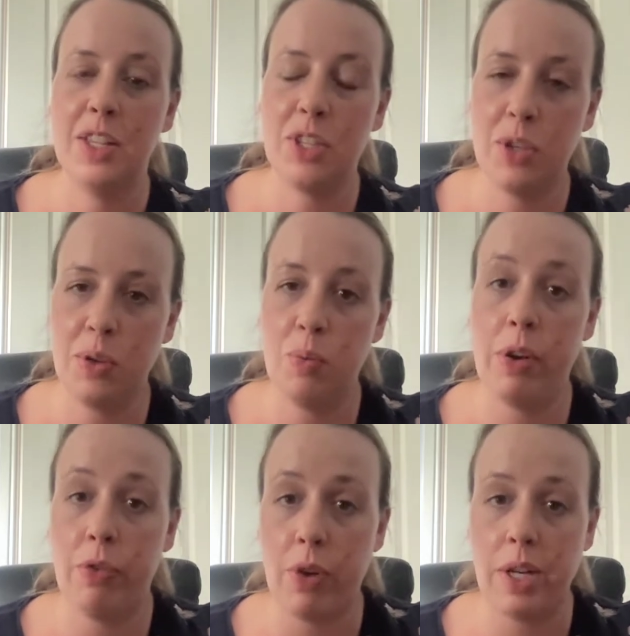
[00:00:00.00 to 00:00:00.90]
to
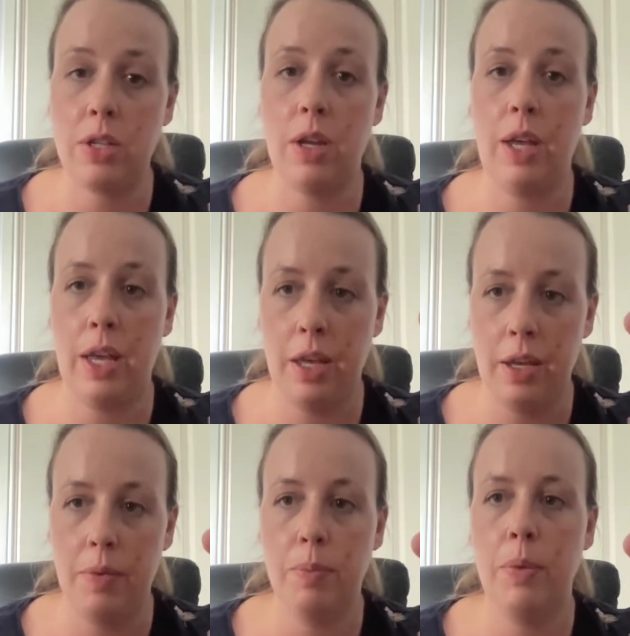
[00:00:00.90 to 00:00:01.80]
refresh her
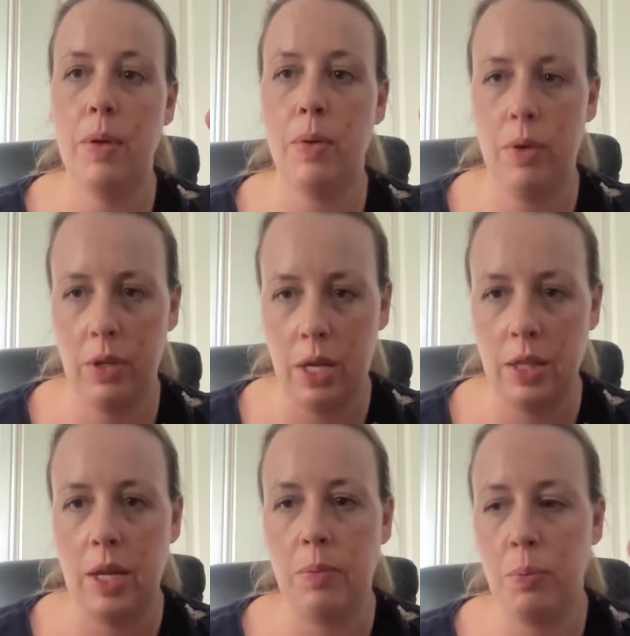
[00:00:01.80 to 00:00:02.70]
hair. And
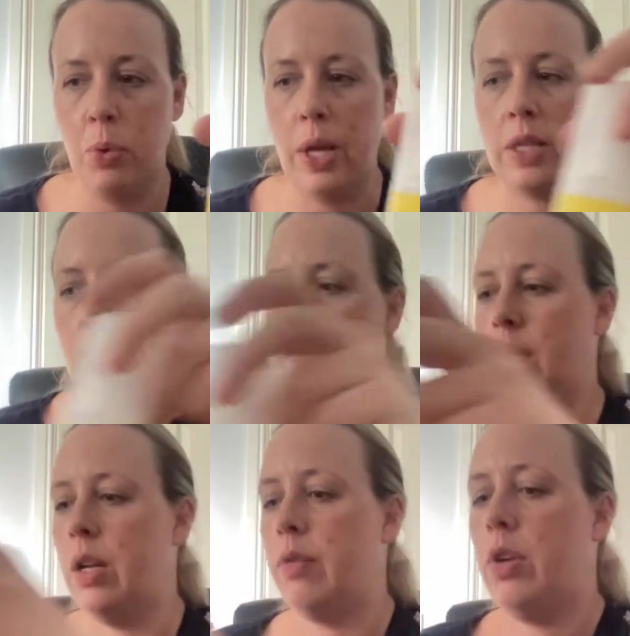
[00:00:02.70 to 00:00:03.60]
then put in some
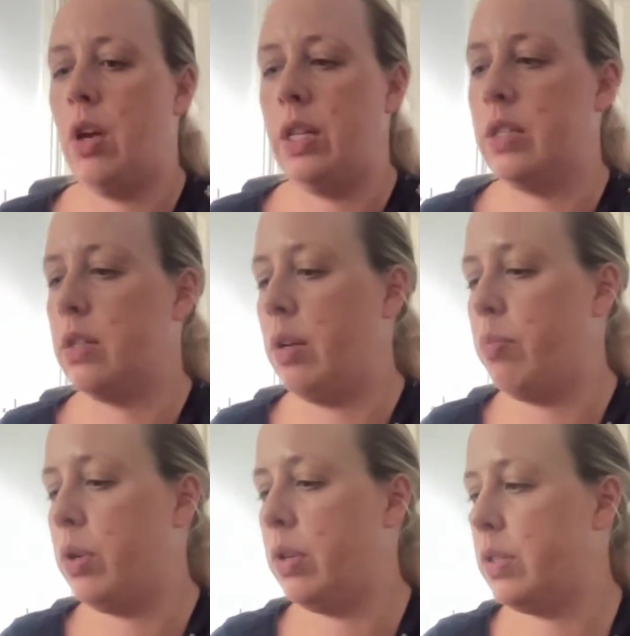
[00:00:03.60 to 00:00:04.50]
kind of curling
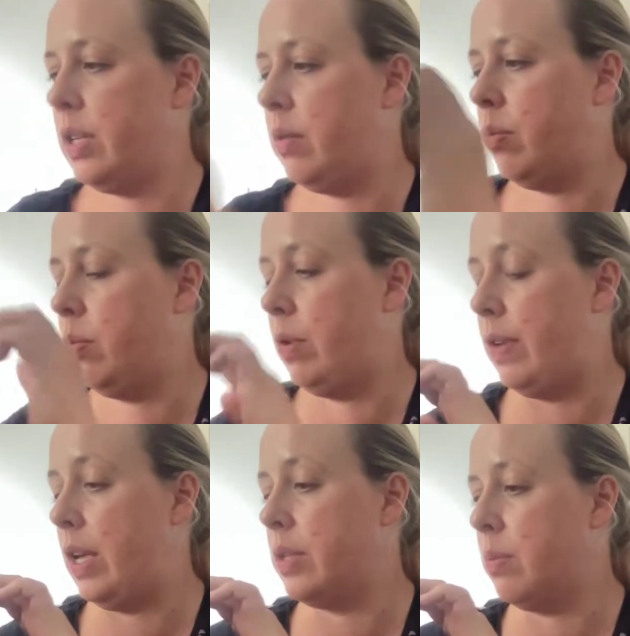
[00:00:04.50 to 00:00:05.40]
styling products in with
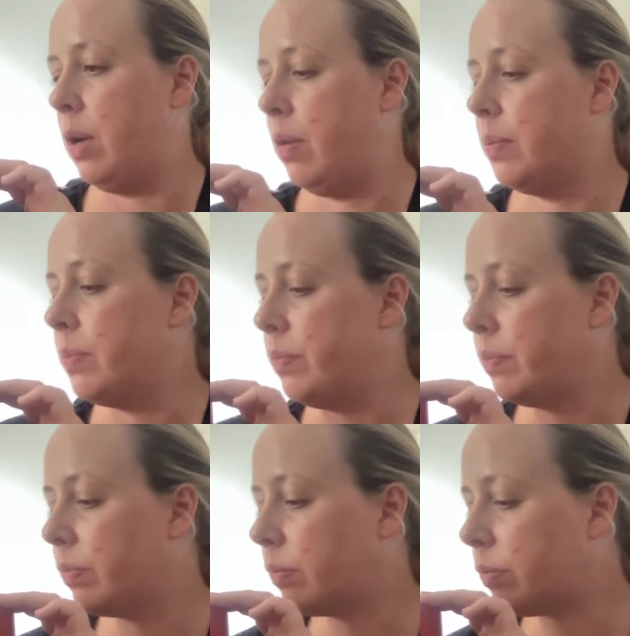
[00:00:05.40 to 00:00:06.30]
it as well.
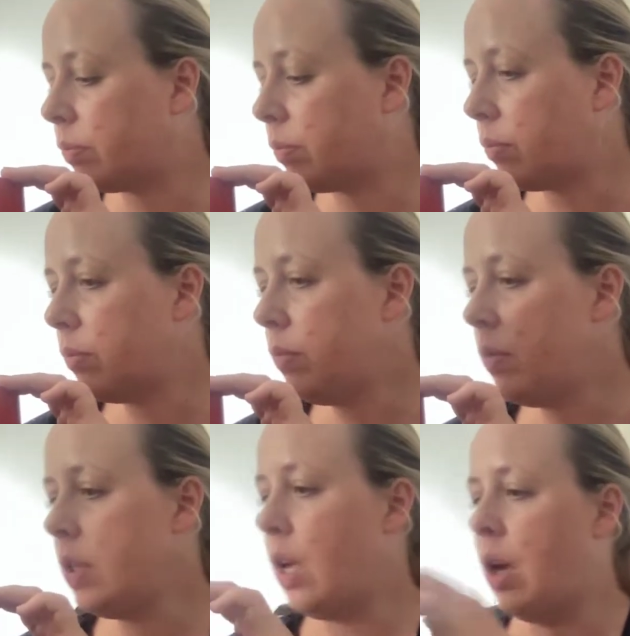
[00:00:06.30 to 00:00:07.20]

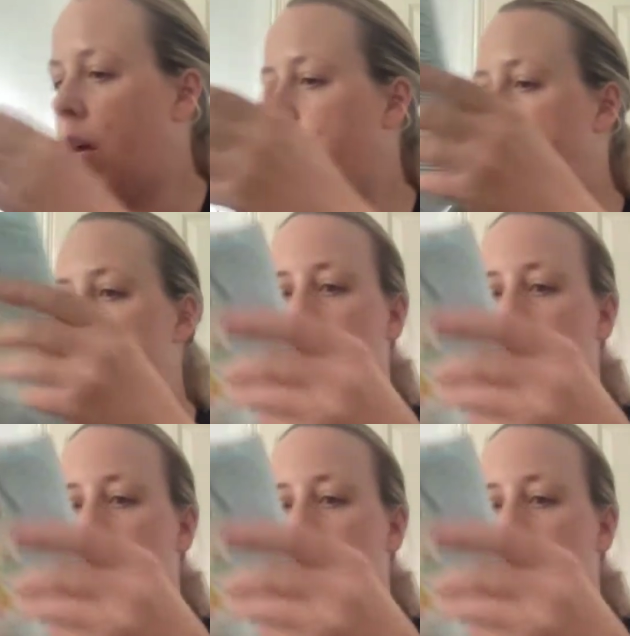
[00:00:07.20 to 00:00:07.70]
Gosh,